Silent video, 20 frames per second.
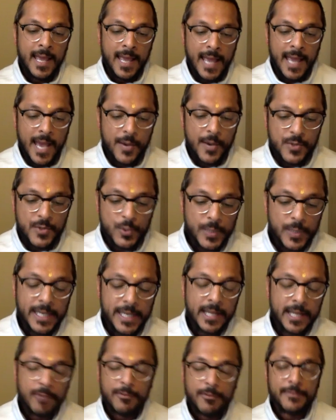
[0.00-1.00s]
I was reading
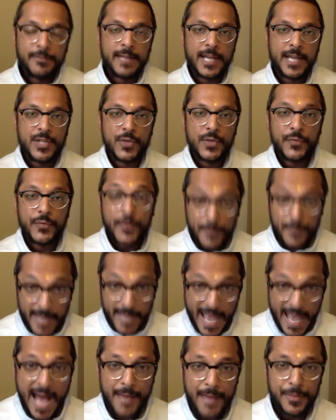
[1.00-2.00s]
a reflection from
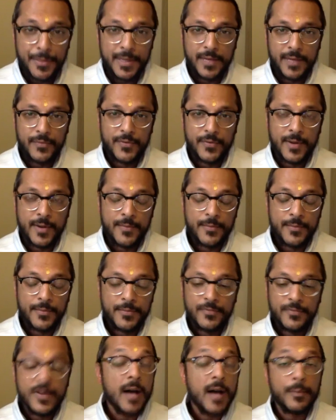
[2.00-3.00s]
Kathy from
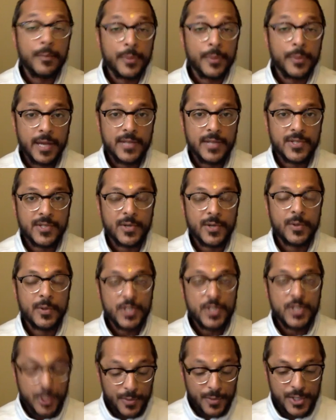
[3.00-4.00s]
Valparaiso, and
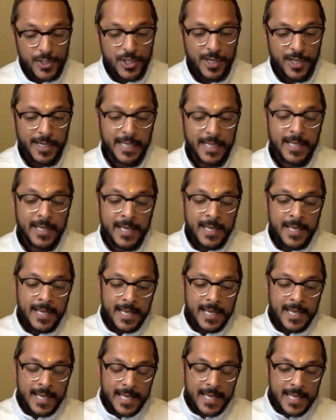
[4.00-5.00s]
she was sharing
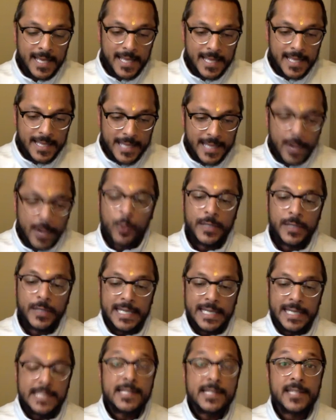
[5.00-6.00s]
the only
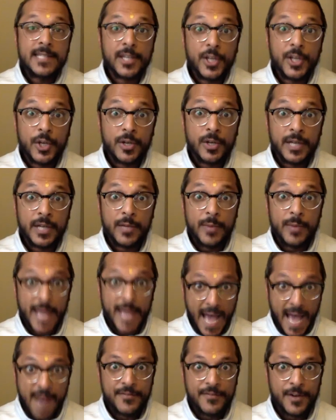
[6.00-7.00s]
insecurity we
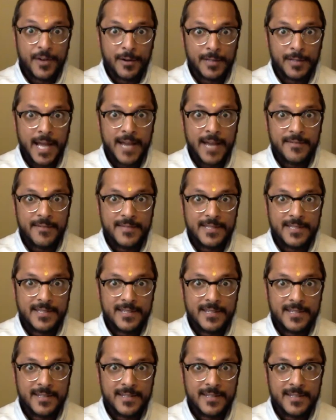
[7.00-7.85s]
have in our lives